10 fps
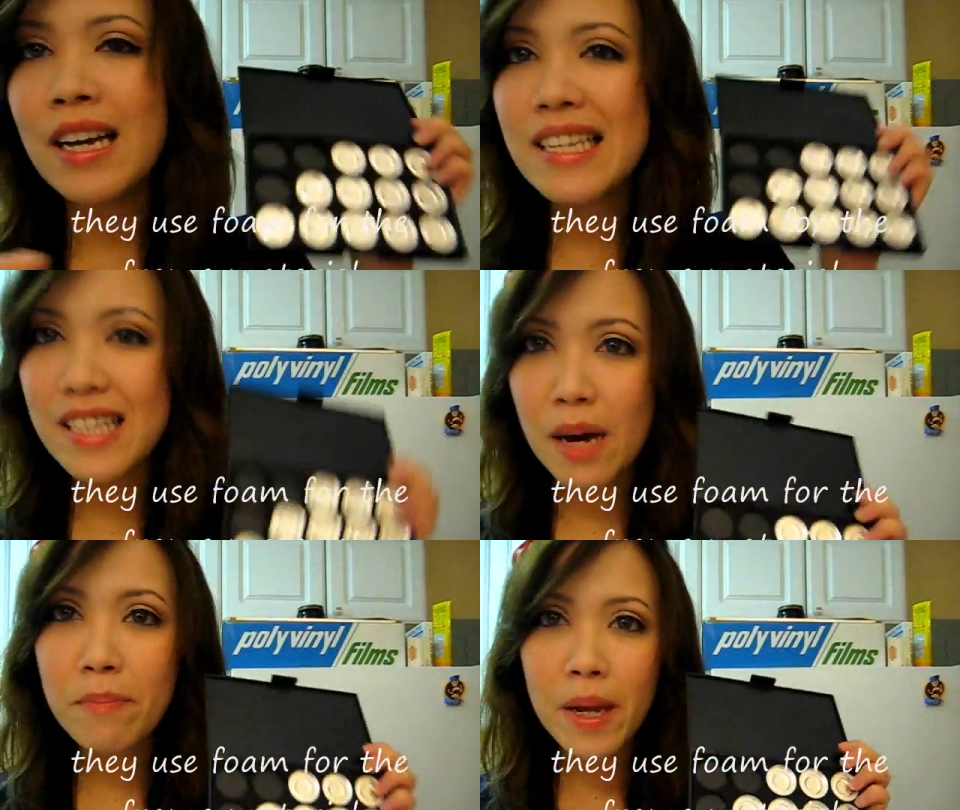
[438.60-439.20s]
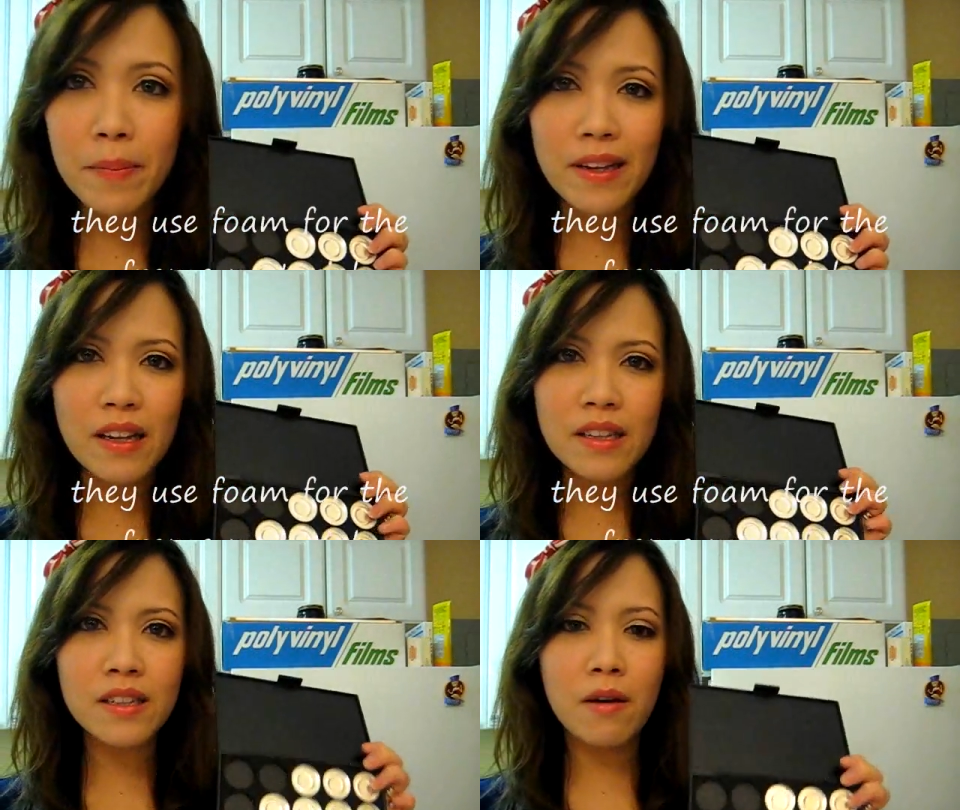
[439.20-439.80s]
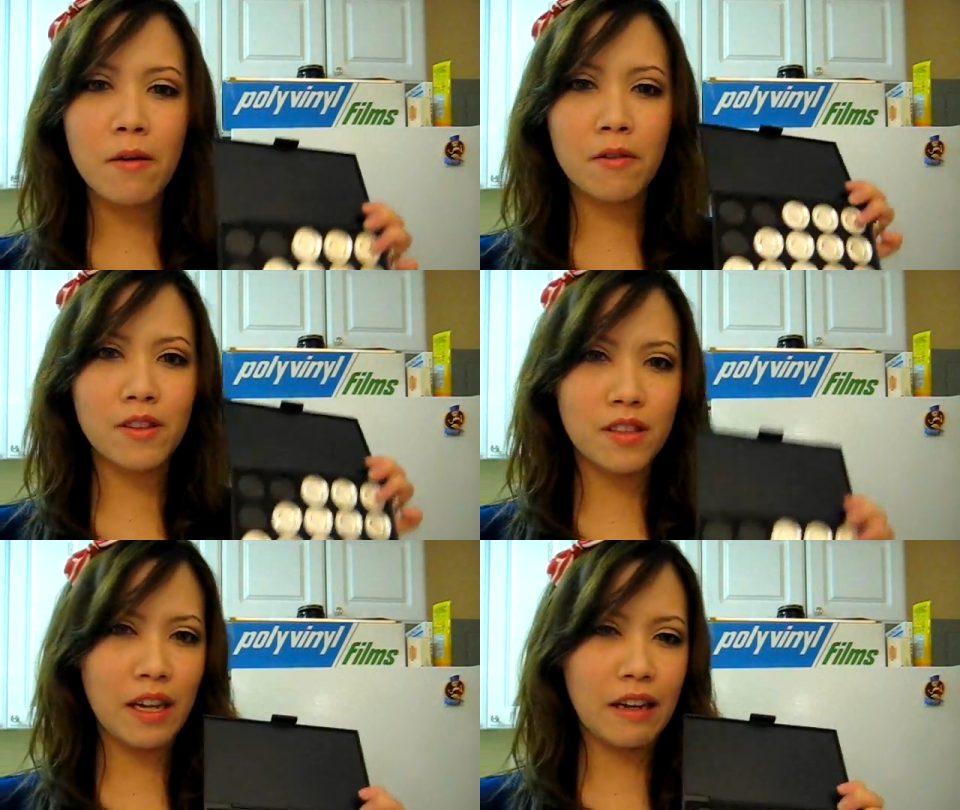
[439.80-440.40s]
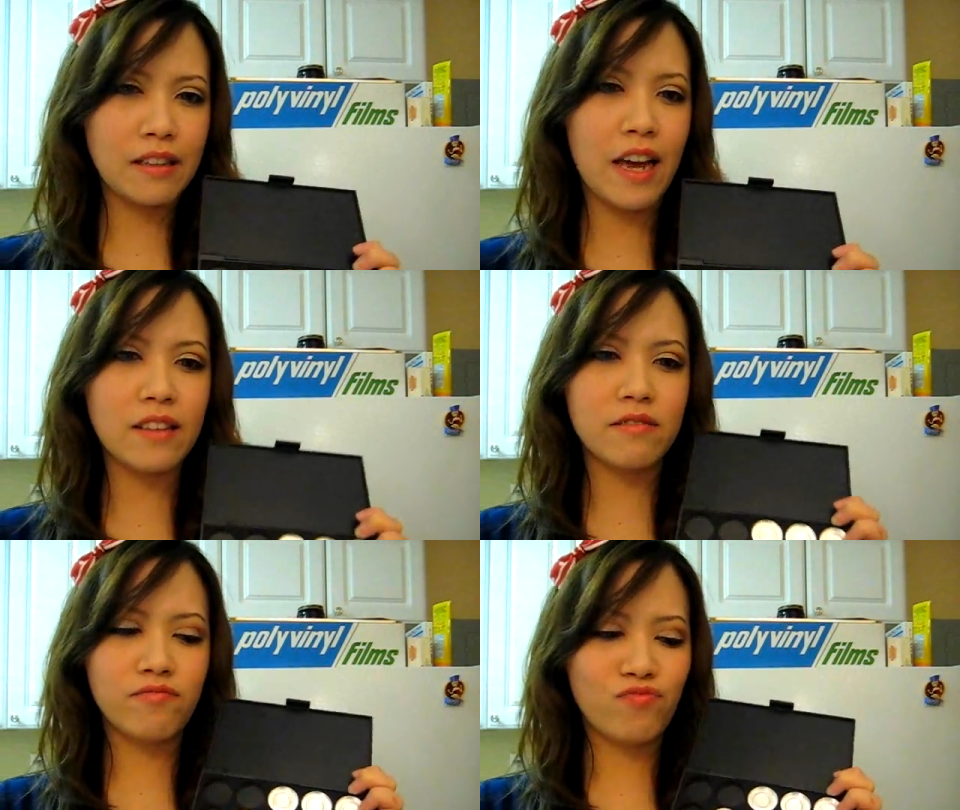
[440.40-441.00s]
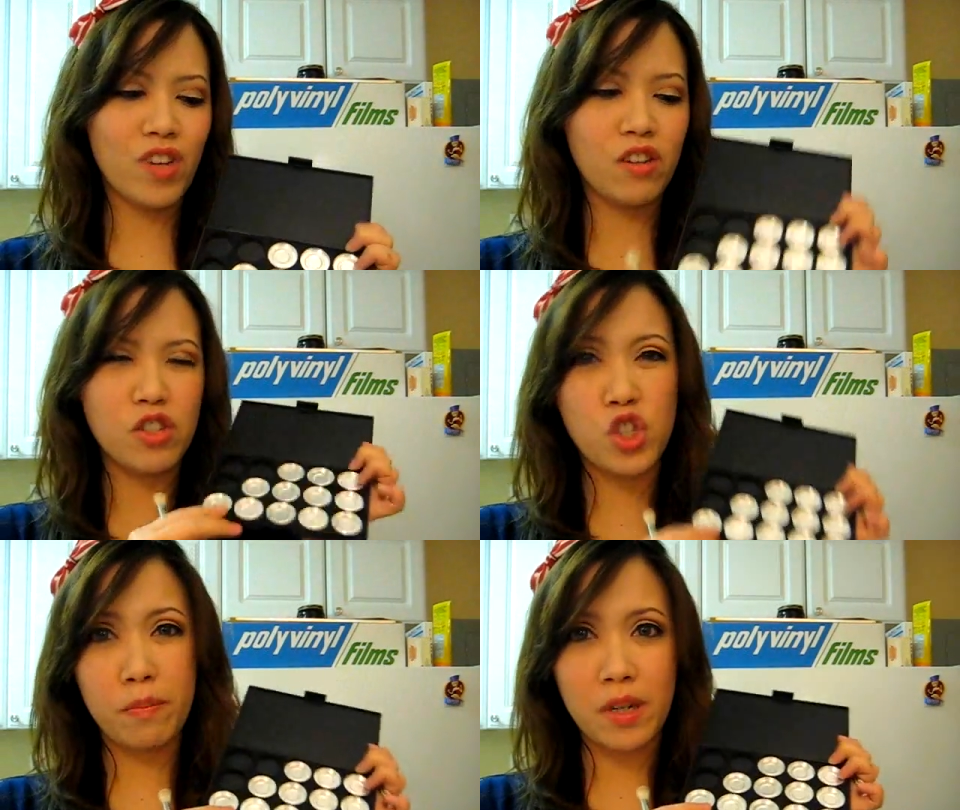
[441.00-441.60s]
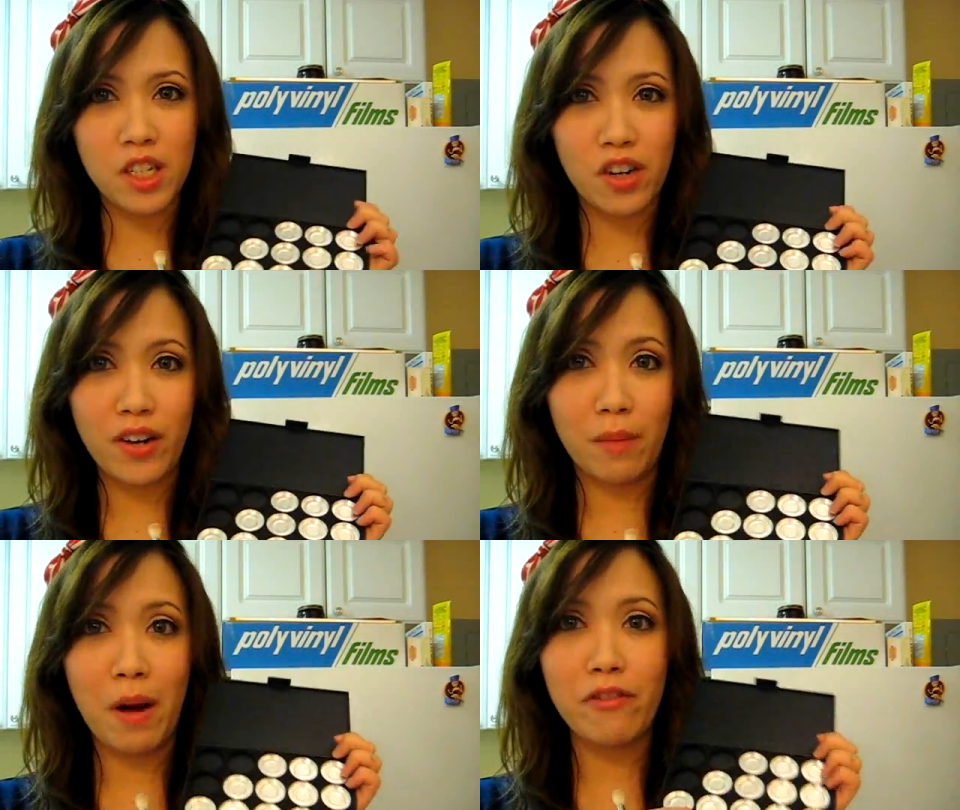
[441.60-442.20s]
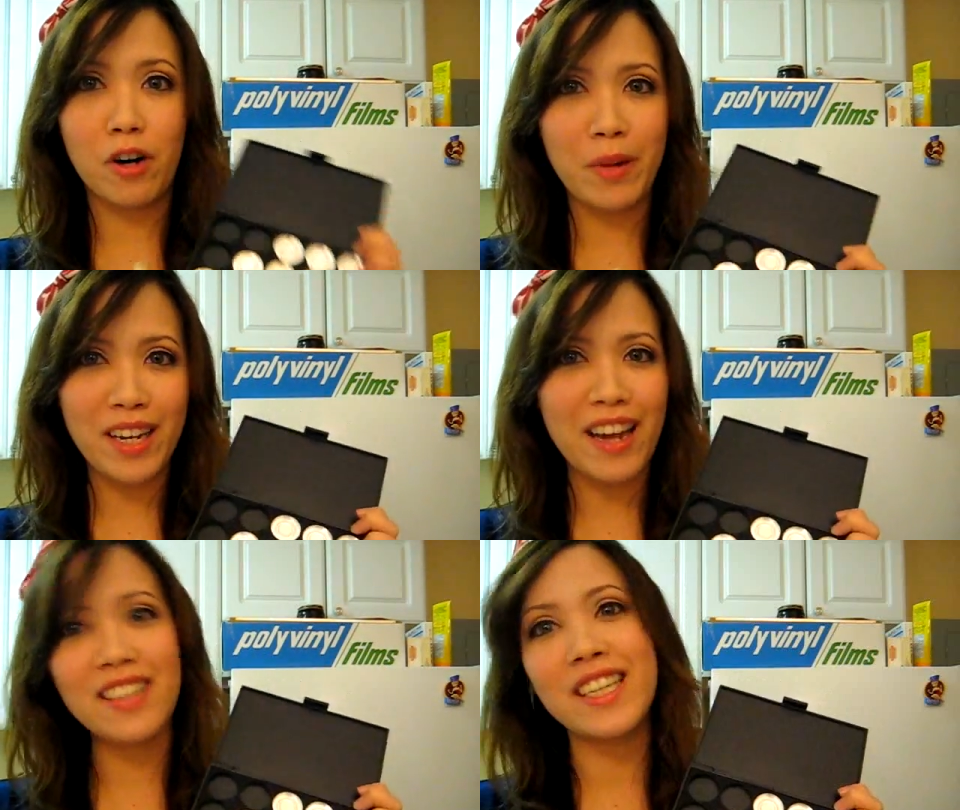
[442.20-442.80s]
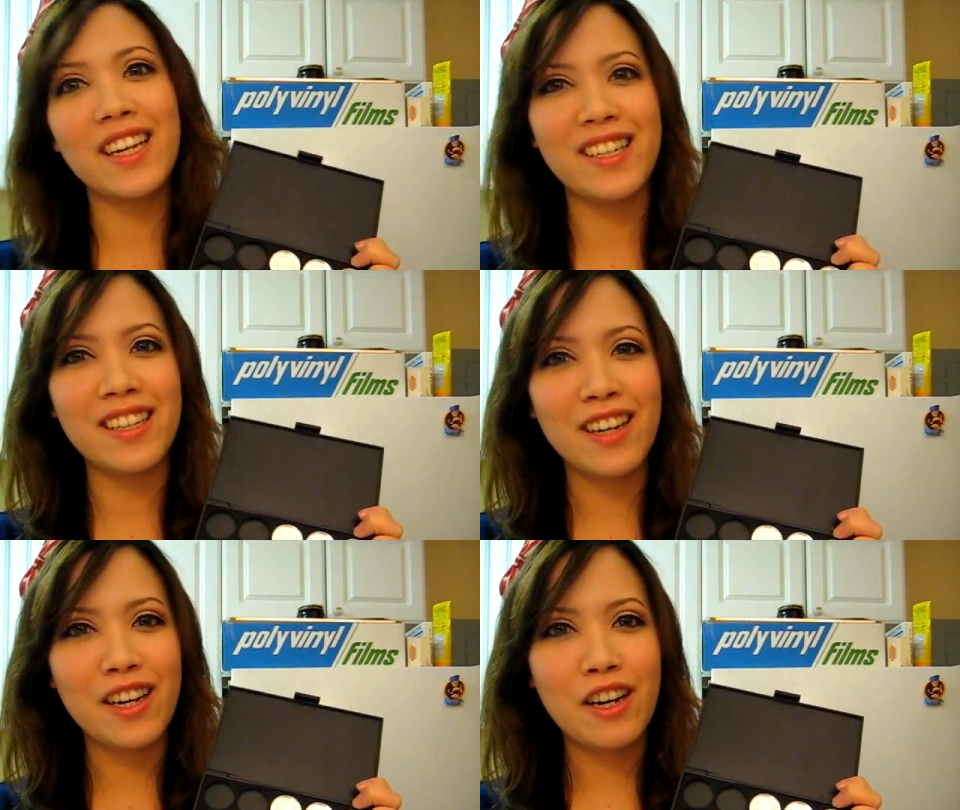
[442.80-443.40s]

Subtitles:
Some people think that they use cheap material, but for me, I take it